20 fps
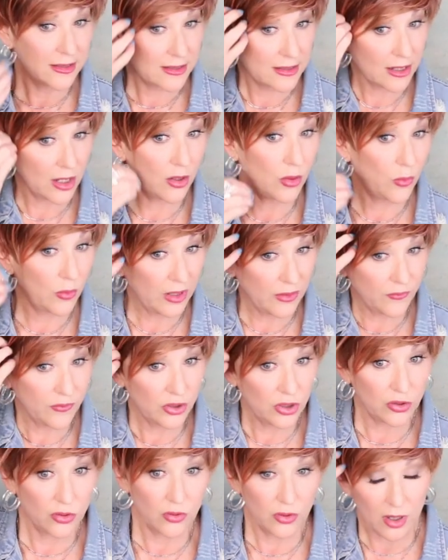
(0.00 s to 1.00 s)
So if
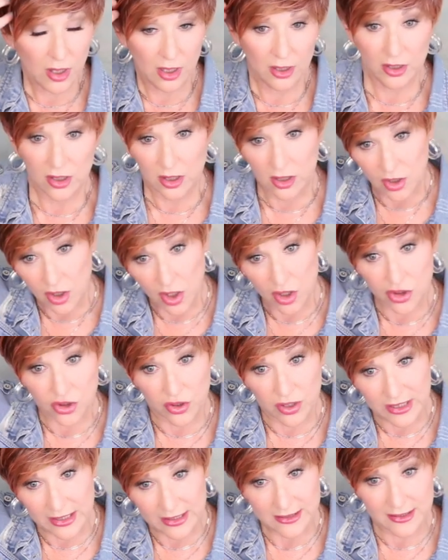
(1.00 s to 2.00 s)
you're a little
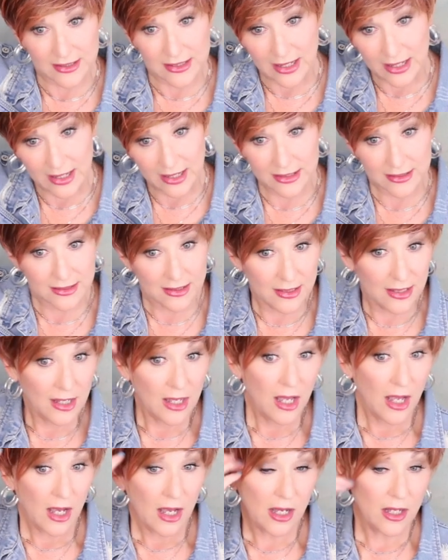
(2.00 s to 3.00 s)
larger head size,
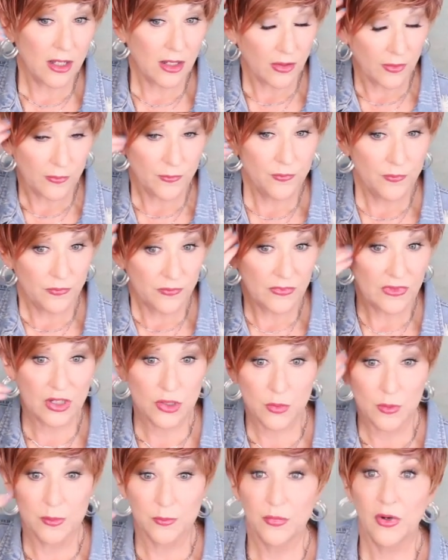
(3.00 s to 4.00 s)

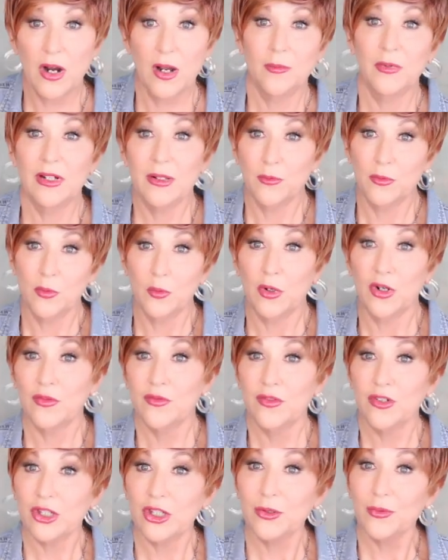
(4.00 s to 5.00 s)
this one probably will work for